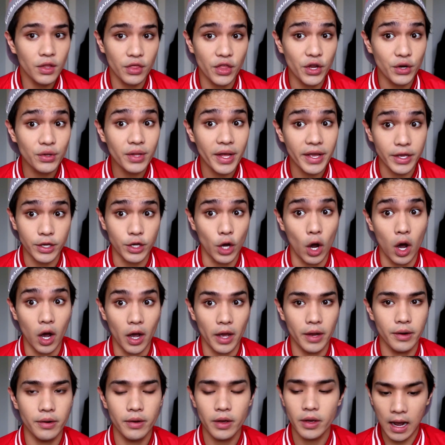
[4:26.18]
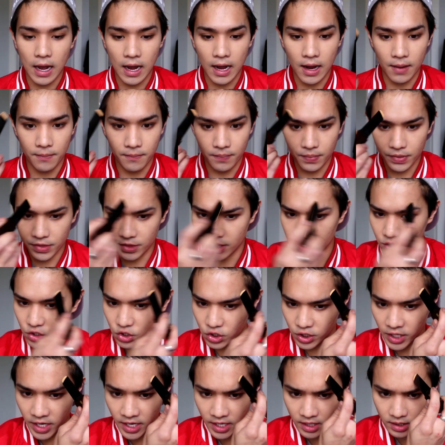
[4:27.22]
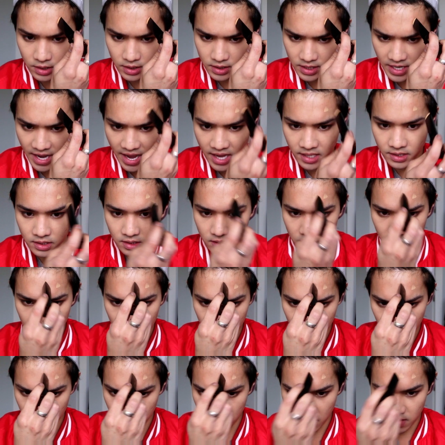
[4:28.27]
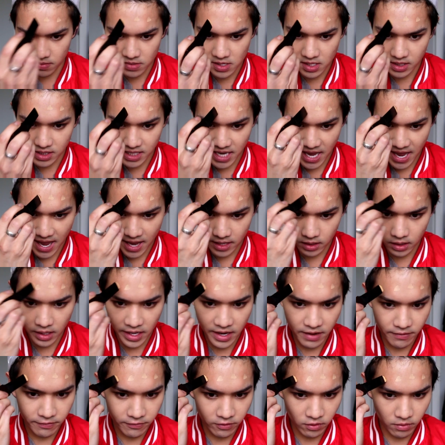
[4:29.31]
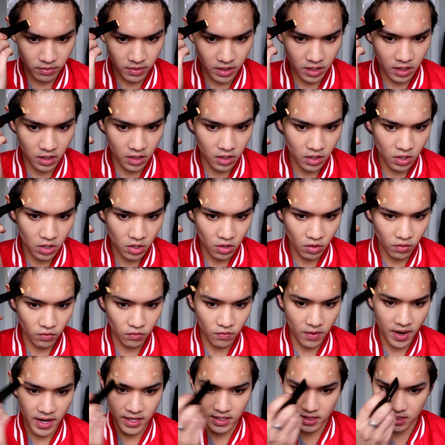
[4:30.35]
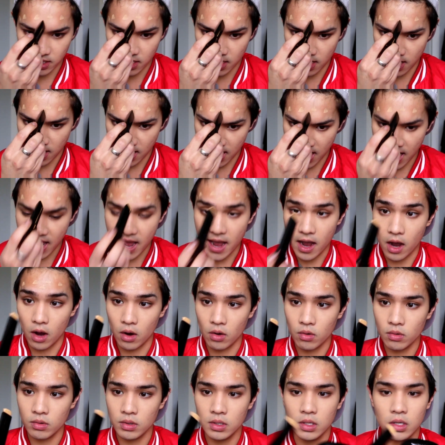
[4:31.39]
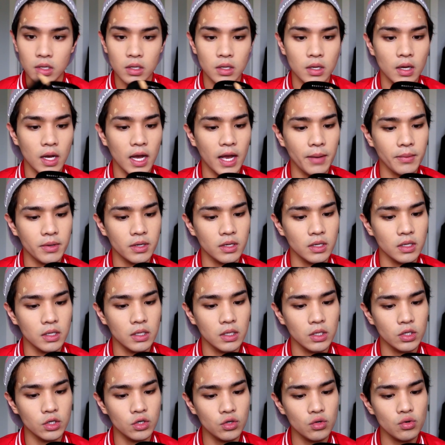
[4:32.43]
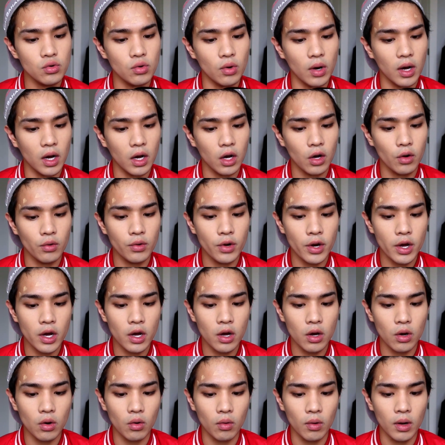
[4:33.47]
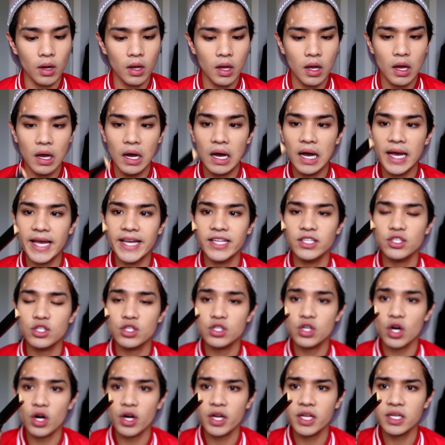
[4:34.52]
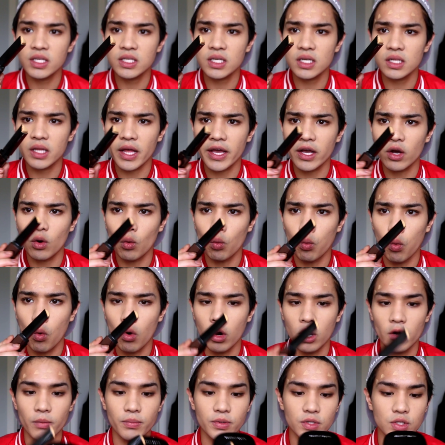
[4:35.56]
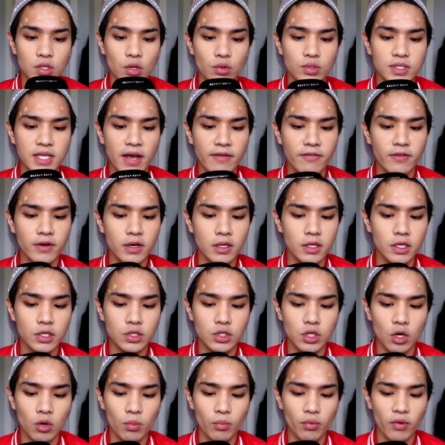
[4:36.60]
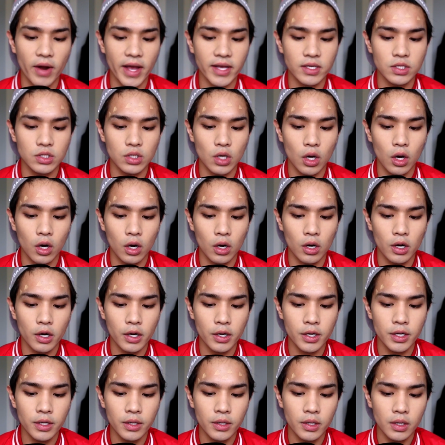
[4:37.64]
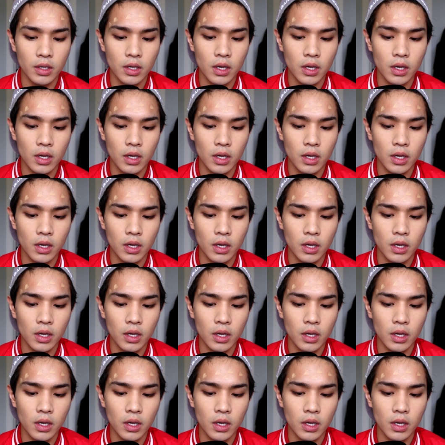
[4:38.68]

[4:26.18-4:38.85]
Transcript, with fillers: they're like gone. Um, the shade, yes, maybe a tad light for me right now. I'm gonna, ooh, oh no. It's starting to like warp, so definitely don't press hard